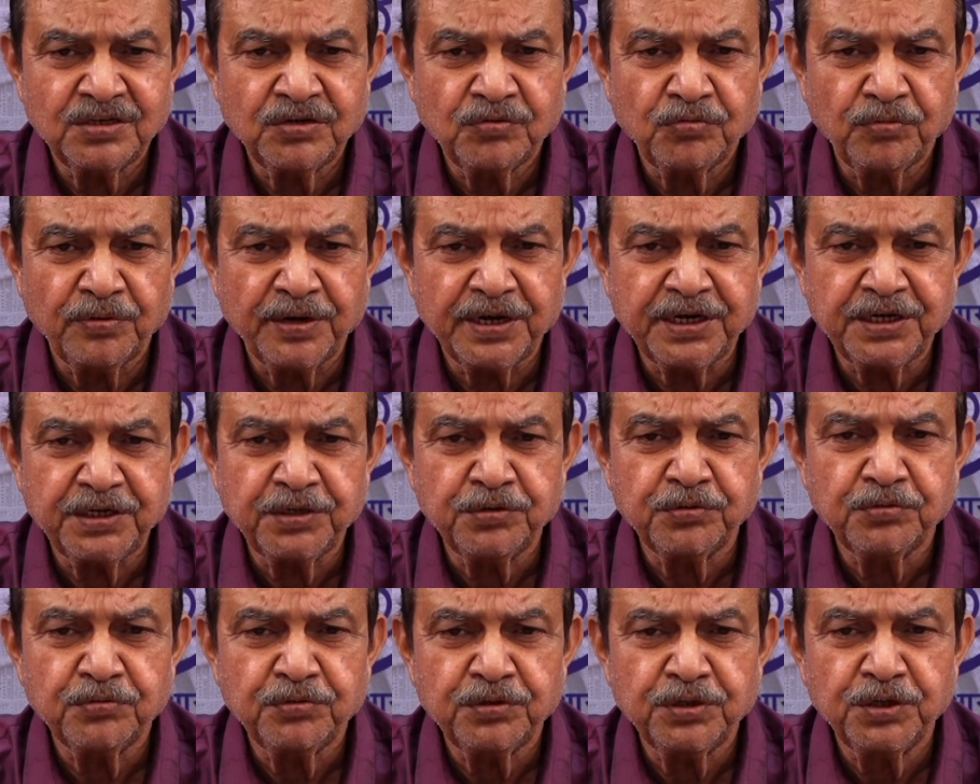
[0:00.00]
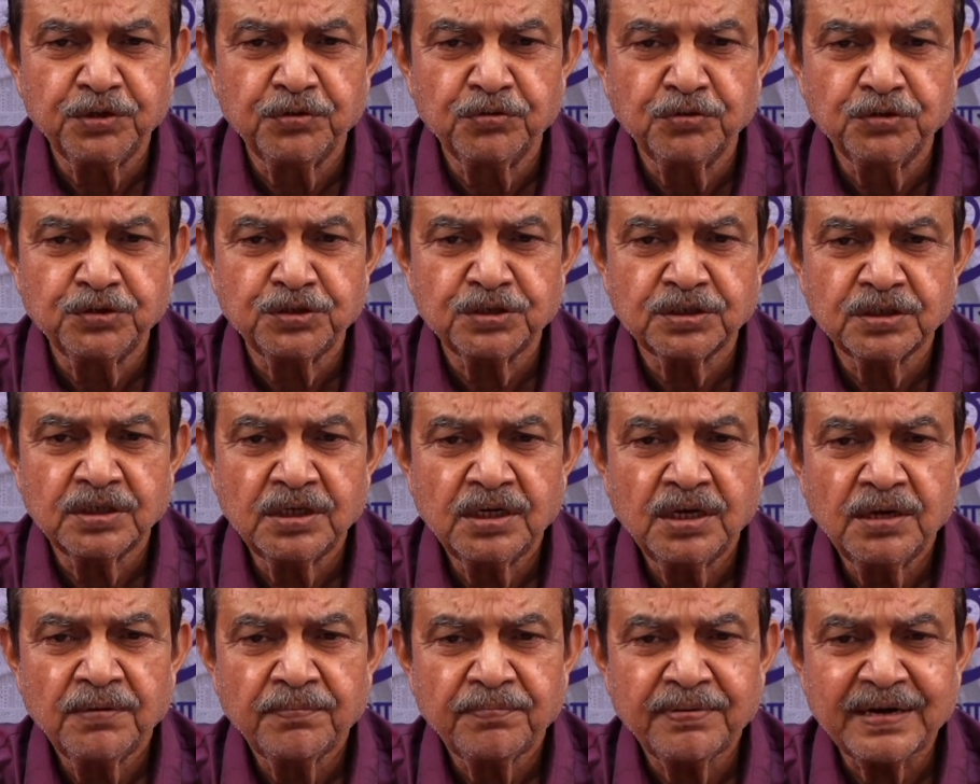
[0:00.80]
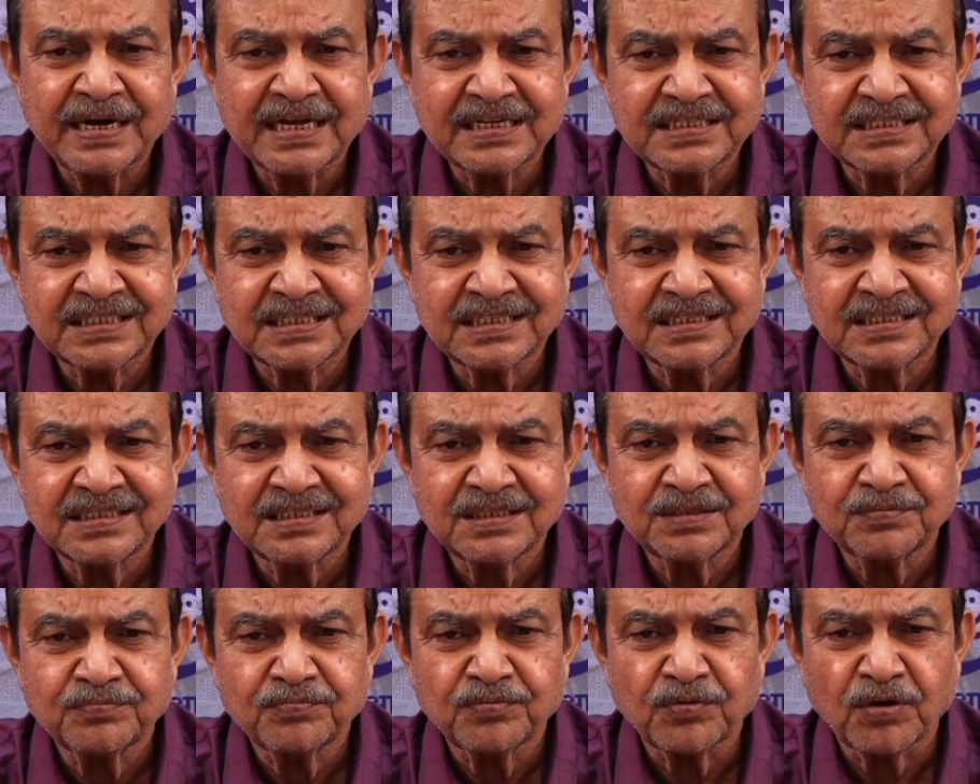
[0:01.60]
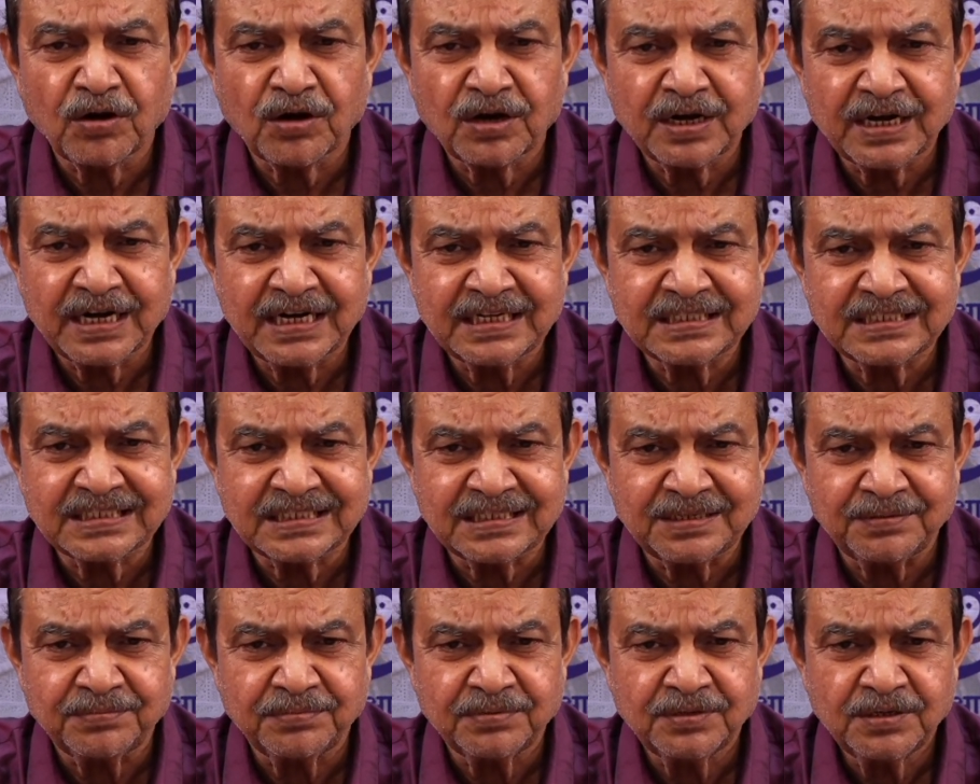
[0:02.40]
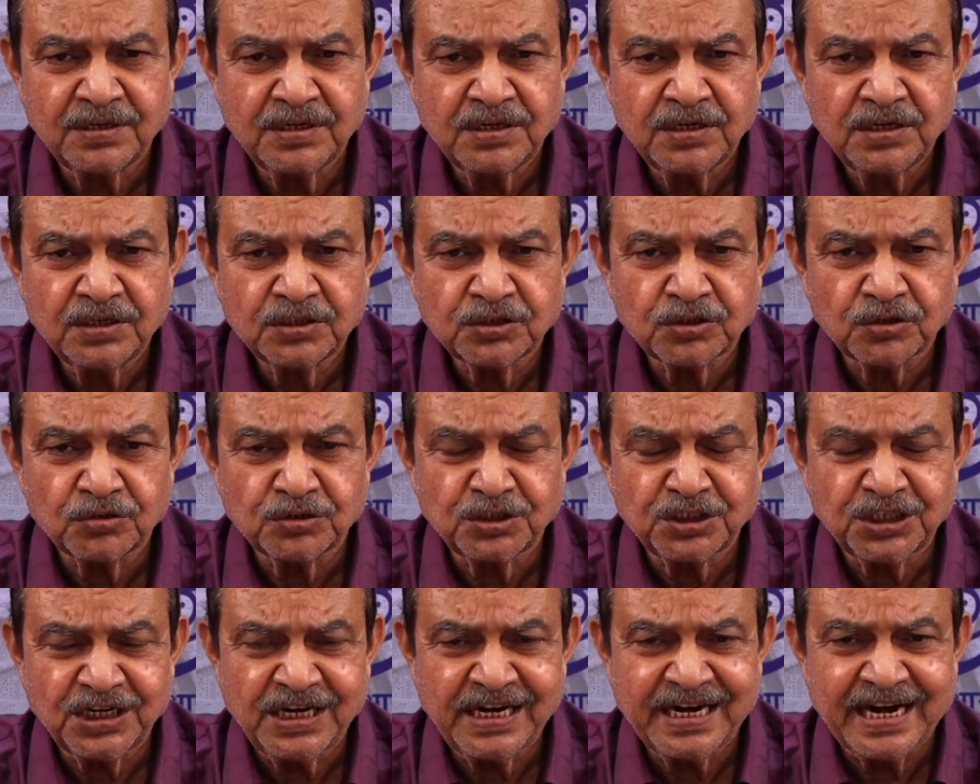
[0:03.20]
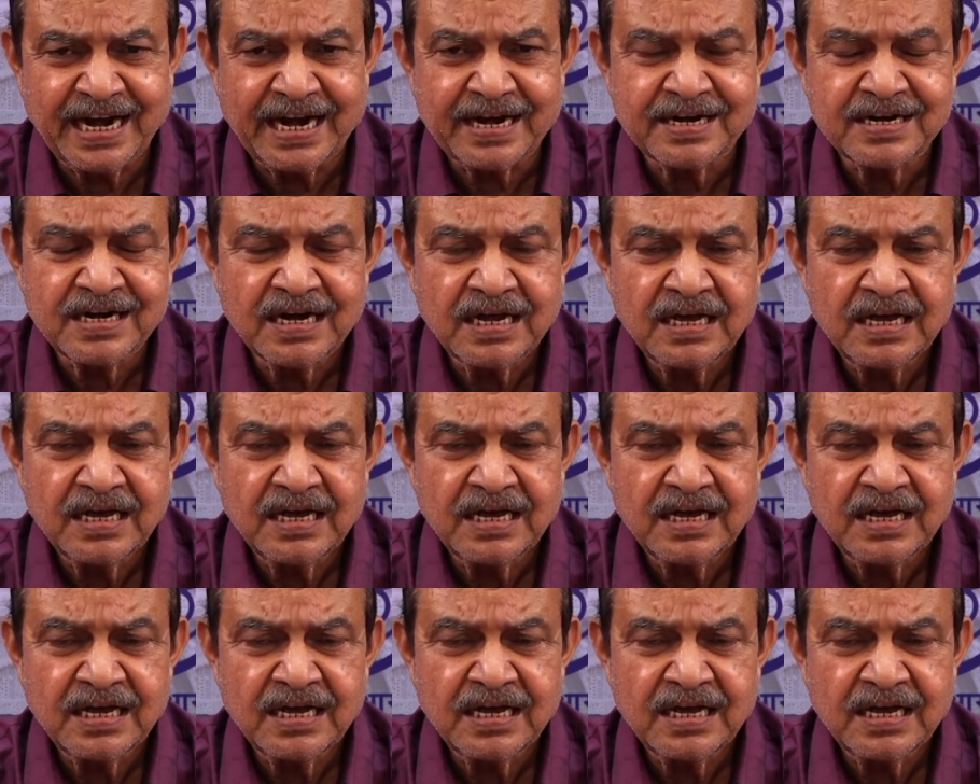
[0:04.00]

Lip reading: when you use present progressive. So children,